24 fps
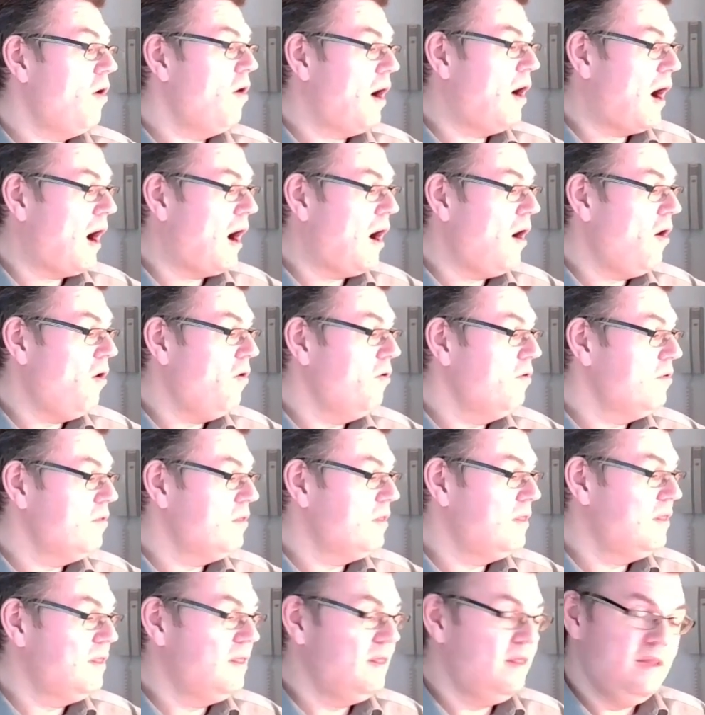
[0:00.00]
how
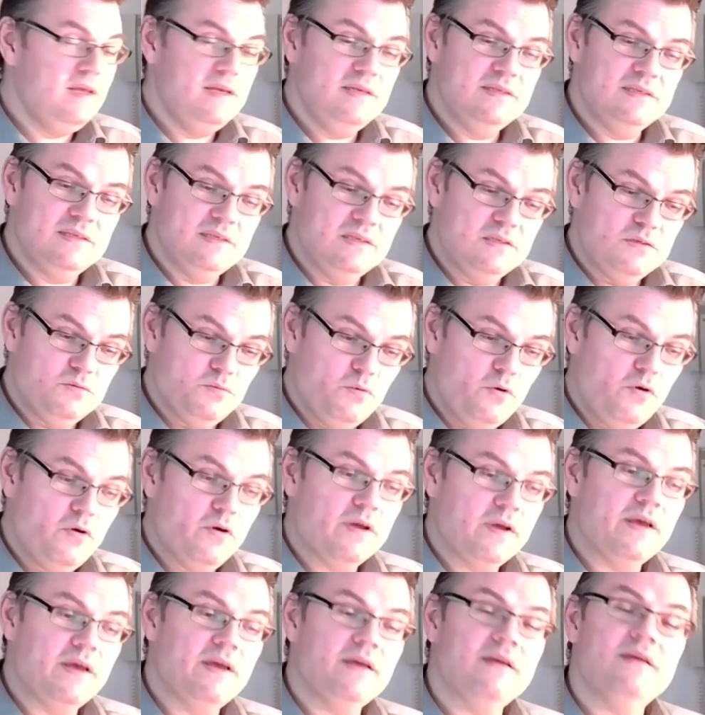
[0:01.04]
this is
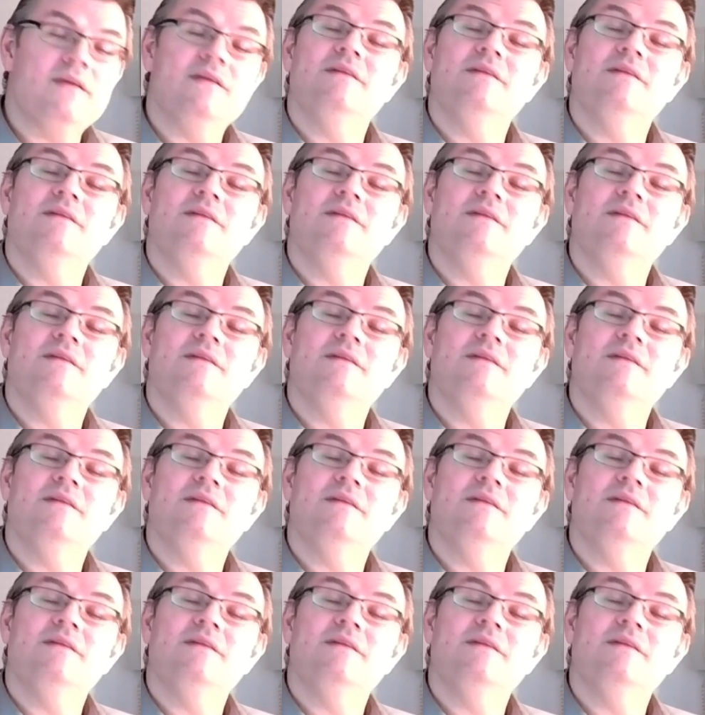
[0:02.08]
working.